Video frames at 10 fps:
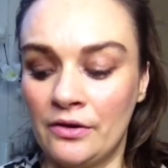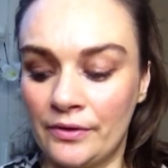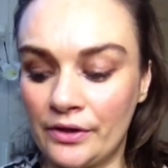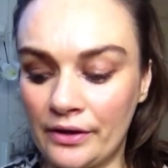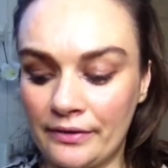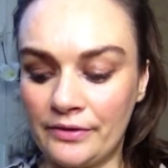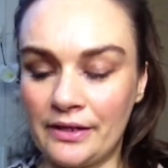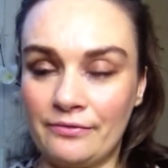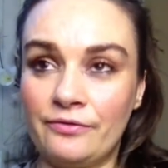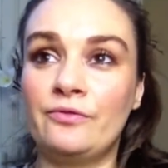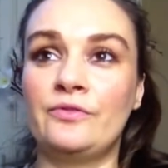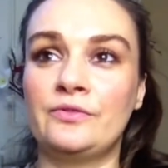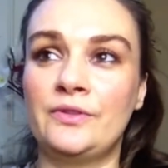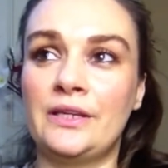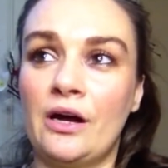with a
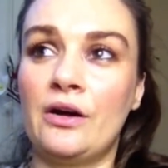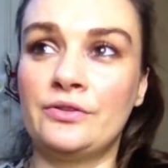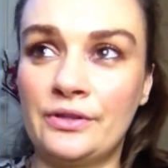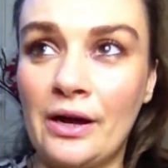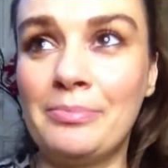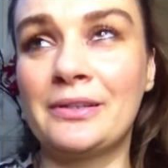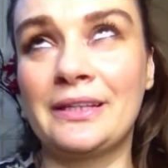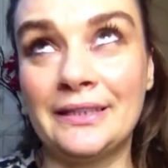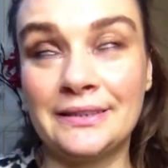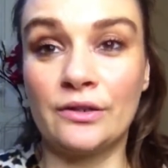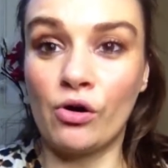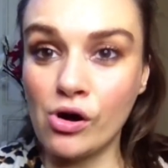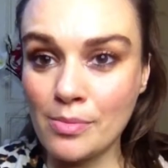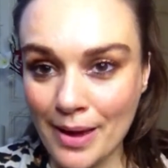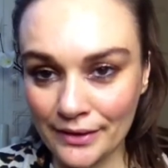double cleansing
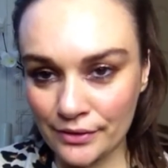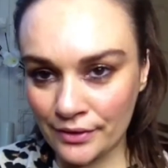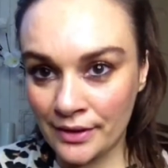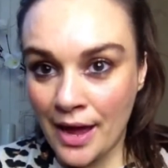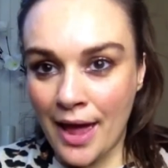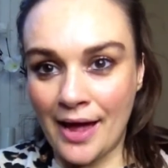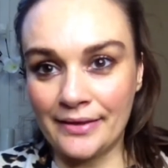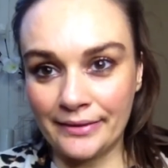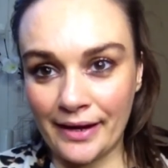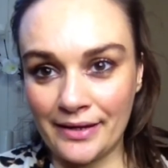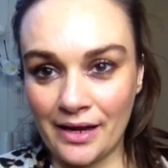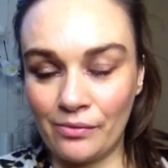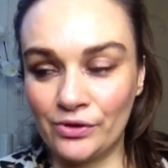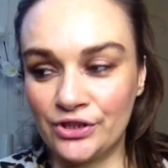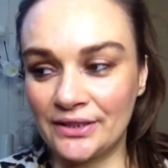oil method, and then I
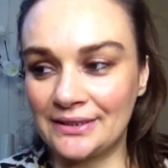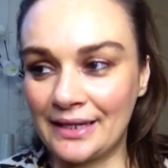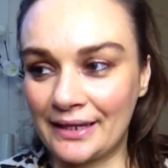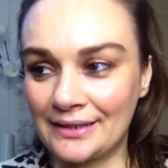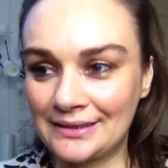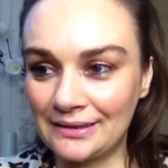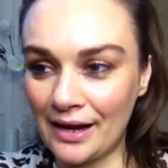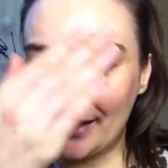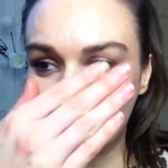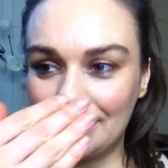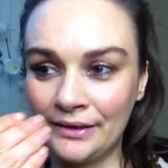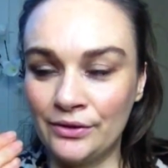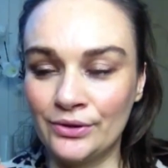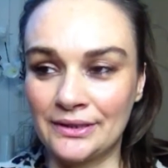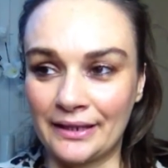will just like slightly
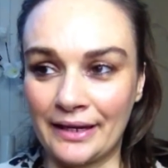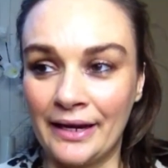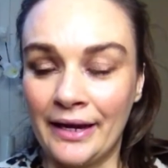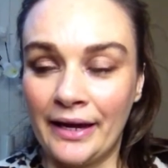use like a